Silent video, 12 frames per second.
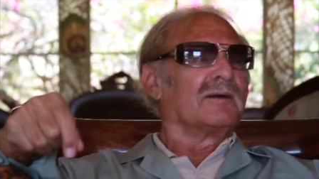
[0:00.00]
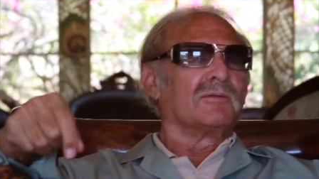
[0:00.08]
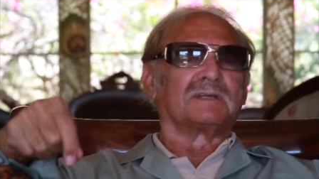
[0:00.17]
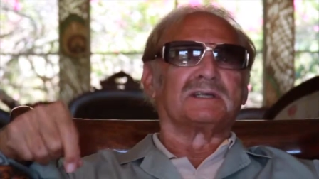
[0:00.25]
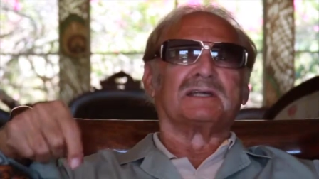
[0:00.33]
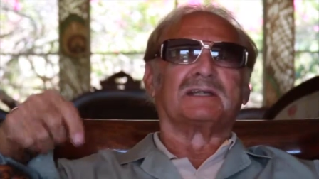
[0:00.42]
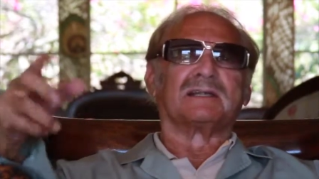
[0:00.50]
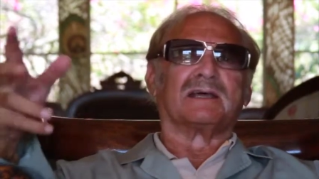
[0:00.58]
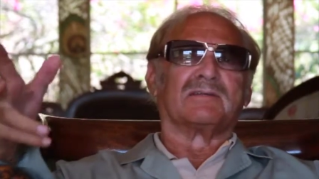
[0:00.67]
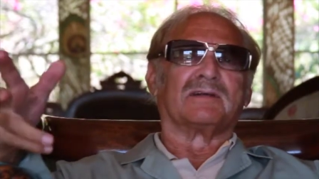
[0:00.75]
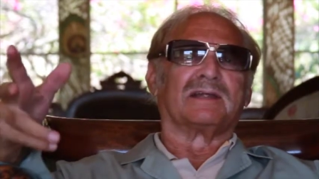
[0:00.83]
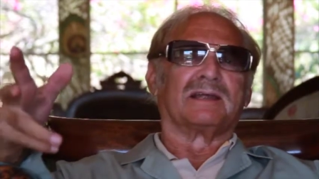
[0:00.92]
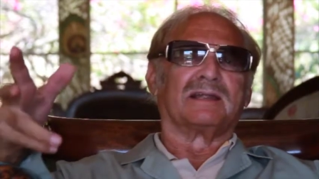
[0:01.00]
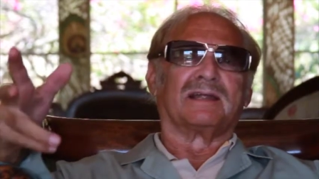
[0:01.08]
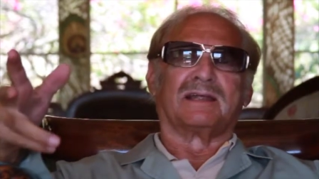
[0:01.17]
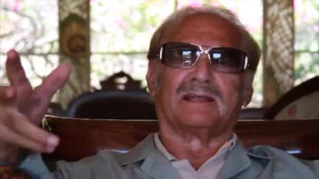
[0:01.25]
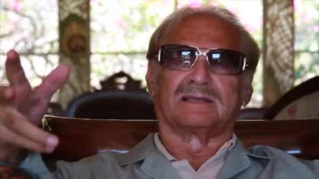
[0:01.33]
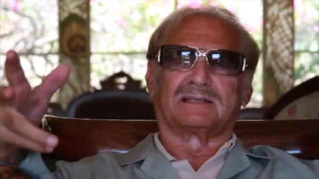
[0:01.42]
which he delivered in
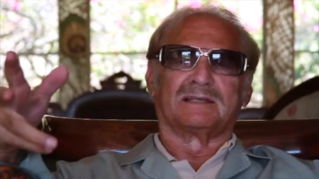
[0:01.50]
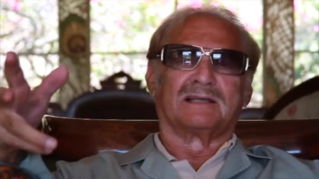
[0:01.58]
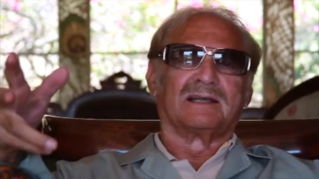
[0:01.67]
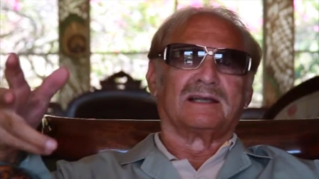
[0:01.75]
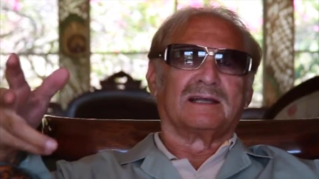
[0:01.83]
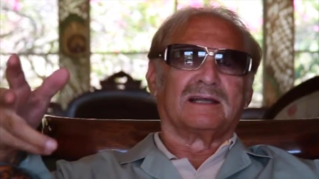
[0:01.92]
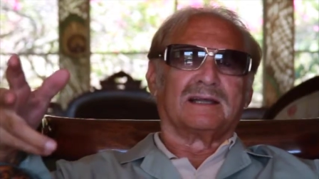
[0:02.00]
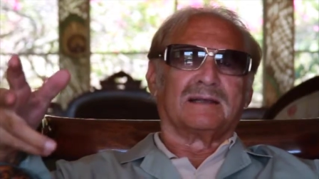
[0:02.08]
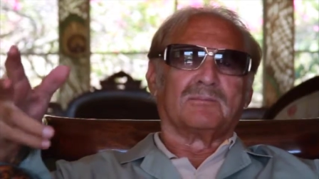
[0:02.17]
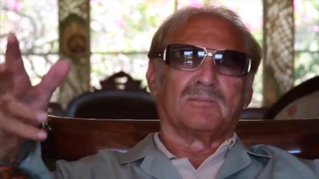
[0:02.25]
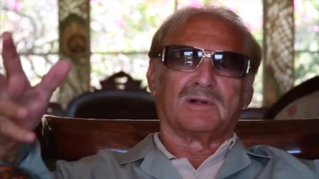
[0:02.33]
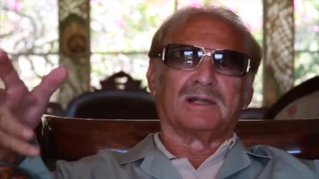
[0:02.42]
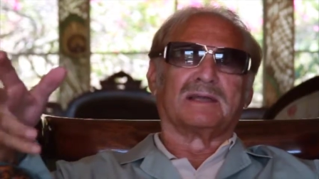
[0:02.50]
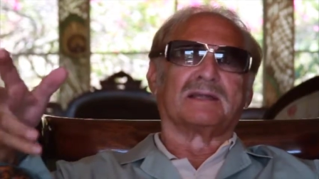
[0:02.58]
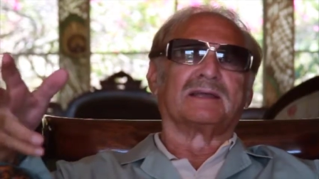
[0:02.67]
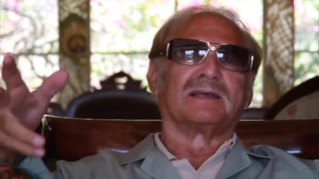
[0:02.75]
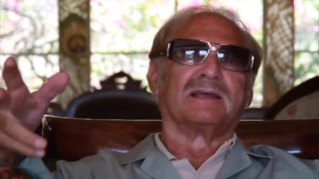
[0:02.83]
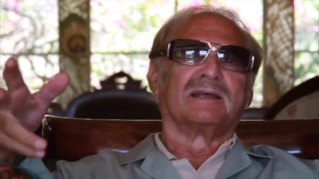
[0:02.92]
his
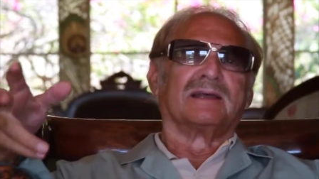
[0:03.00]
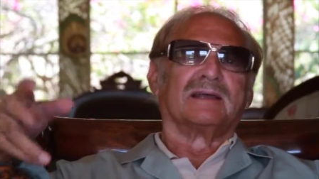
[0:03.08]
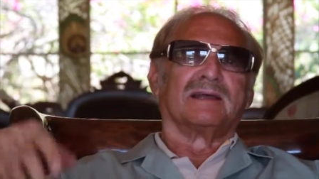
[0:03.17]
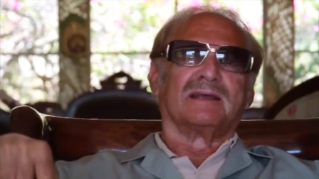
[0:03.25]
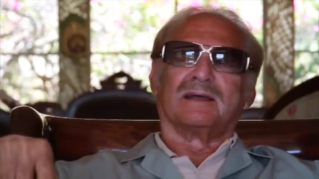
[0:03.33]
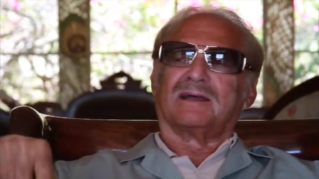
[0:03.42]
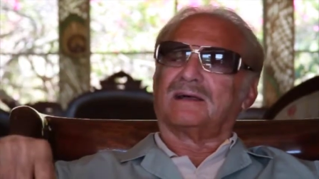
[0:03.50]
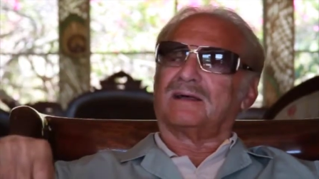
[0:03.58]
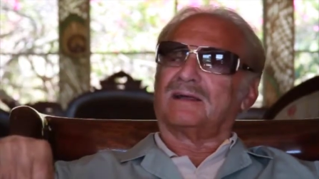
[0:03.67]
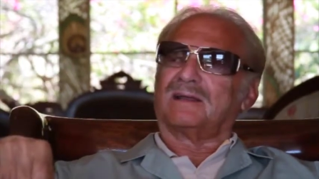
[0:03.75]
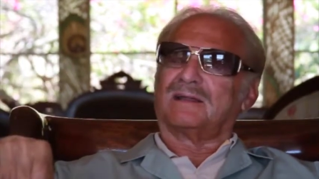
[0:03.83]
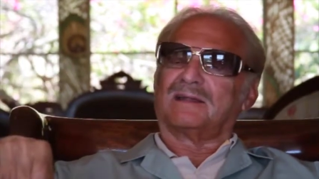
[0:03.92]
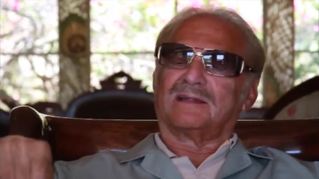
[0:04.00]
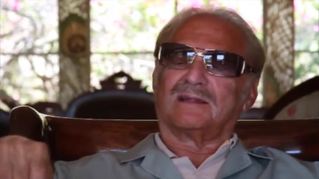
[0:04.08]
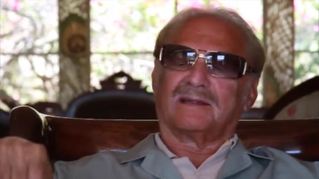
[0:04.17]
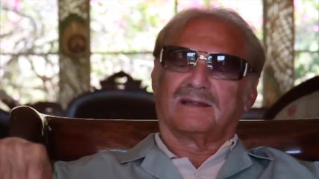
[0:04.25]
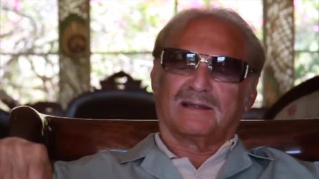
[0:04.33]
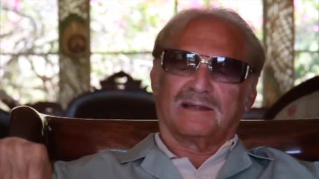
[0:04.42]
brilliant and
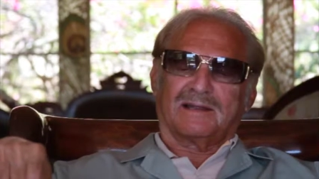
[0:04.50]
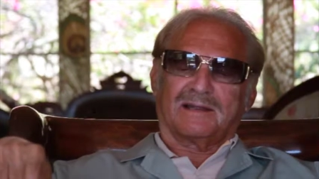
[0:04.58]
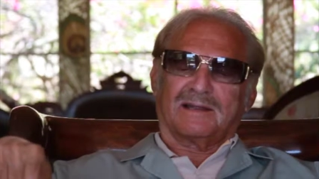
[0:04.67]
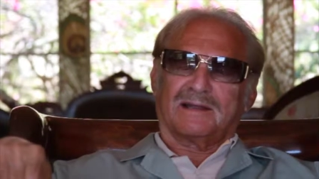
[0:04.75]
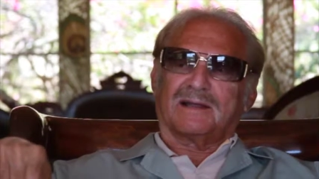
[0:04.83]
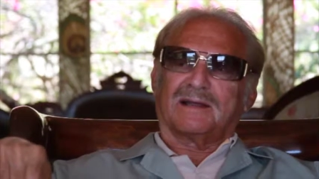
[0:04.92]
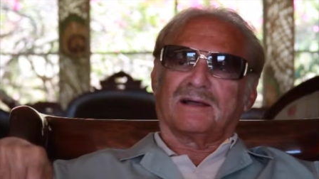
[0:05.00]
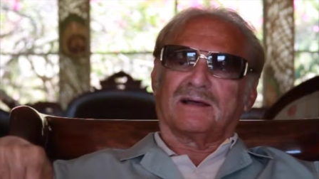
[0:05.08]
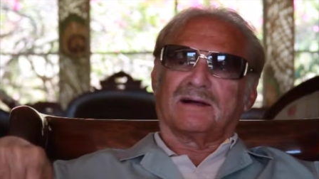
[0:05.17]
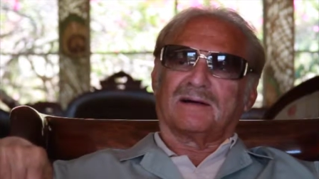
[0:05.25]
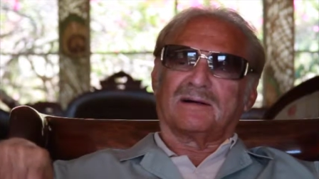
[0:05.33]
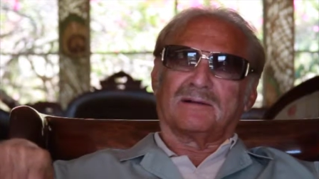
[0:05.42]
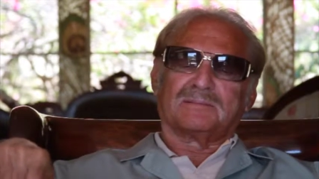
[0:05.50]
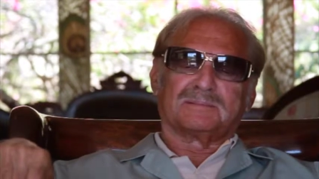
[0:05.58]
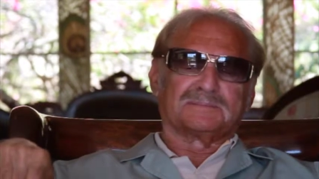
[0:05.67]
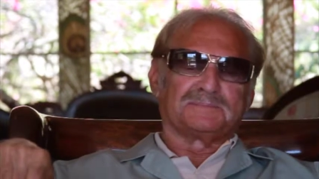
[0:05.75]
uh,